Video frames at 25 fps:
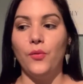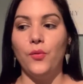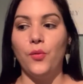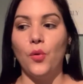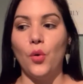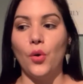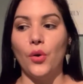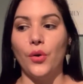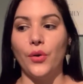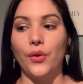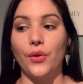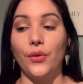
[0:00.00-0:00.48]

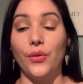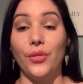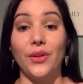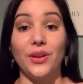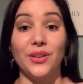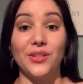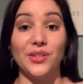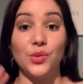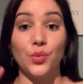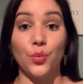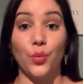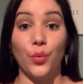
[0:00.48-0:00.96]
for
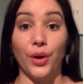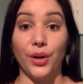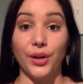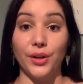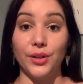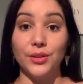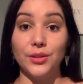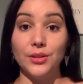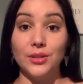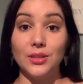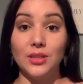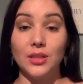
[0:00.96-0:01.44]
this
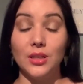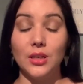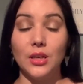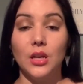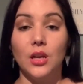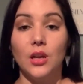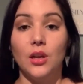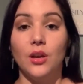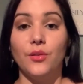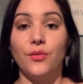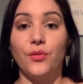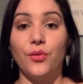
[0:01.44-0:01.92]
world,
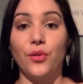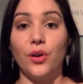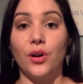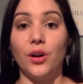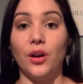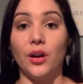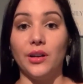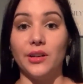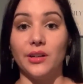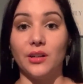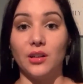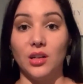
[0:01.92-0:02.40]
for
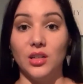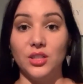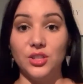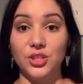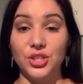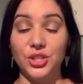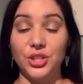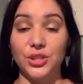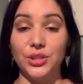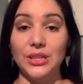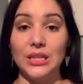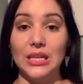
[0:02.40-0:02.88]
our
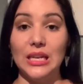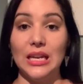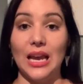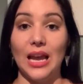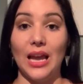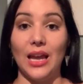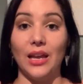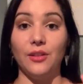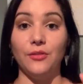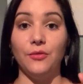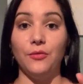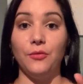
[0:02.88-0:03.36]
country,
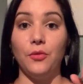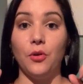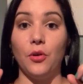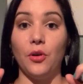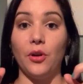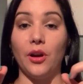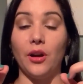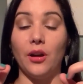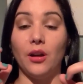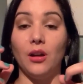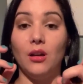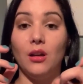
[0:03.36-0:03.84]
and
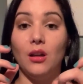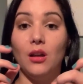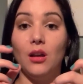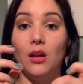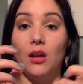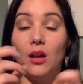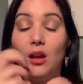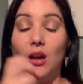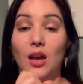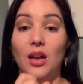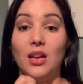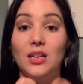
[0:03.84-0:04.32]
for
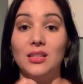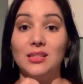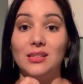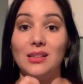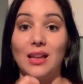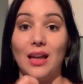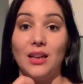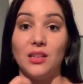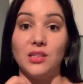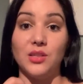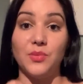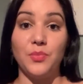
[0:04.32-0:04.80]
us
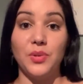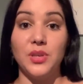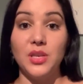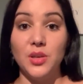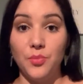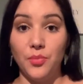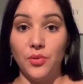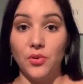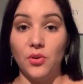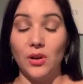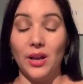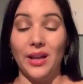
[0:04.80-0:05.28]
as
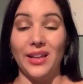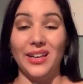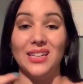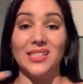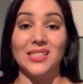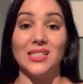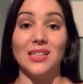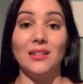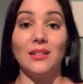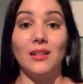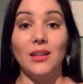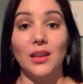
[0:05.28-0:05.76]
people and
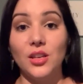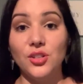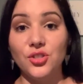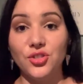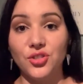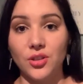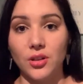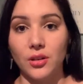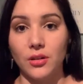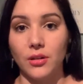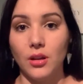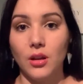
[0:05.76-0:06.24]
as a
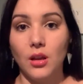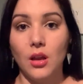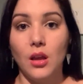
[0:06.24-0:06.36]
nation.